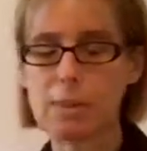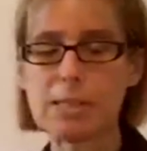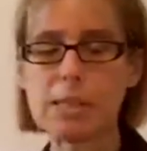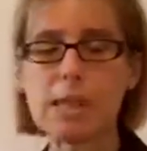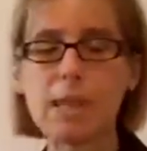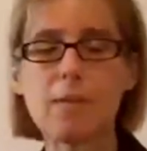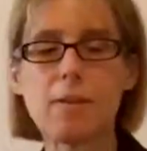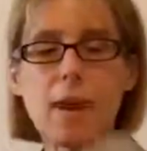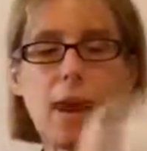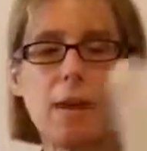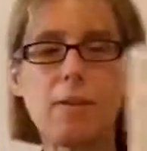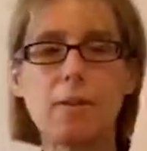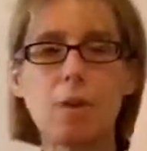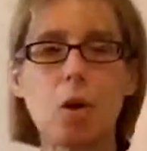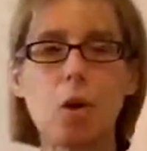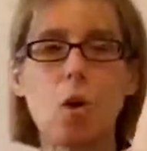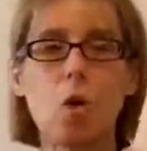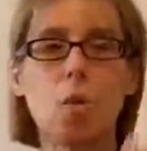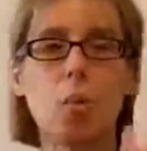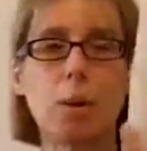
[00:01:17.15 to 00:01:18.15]
instead of having
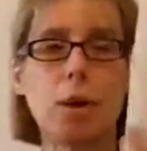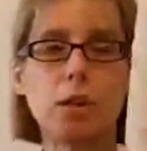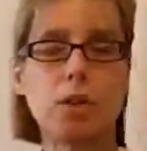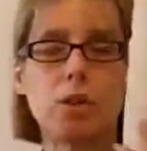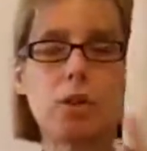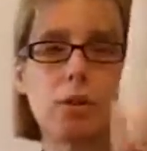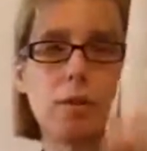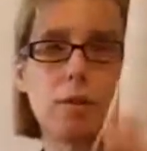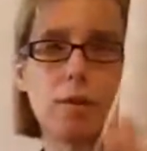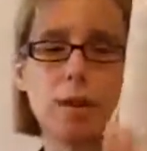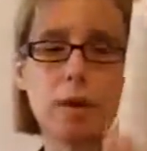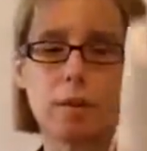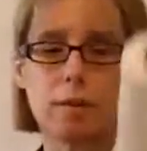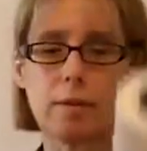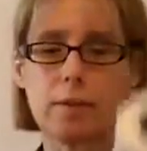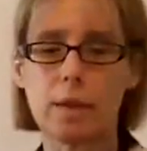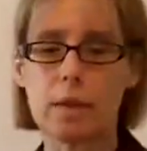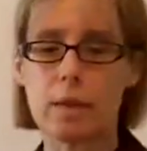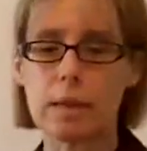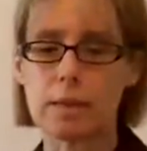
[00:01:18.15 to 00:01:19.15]
a whole bunch
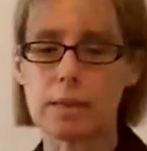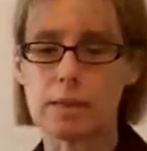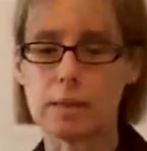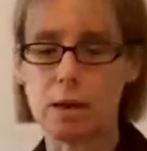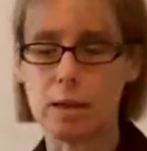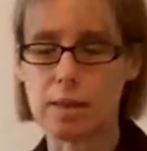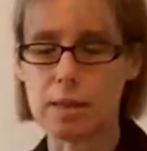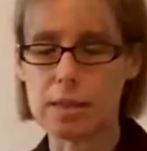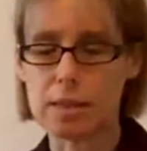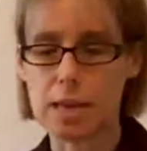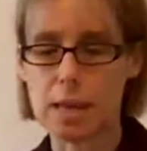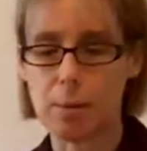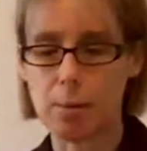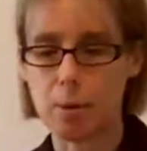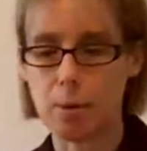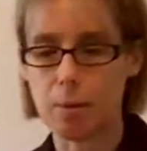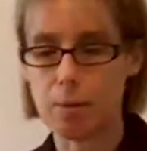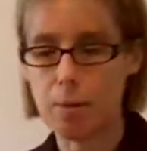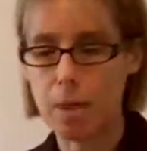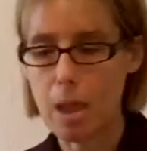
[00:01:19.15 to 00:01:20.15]
of these on the
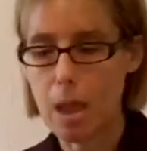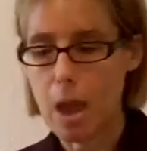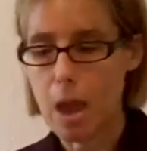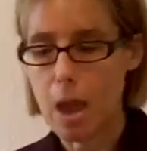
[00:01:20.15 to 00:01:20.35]
table.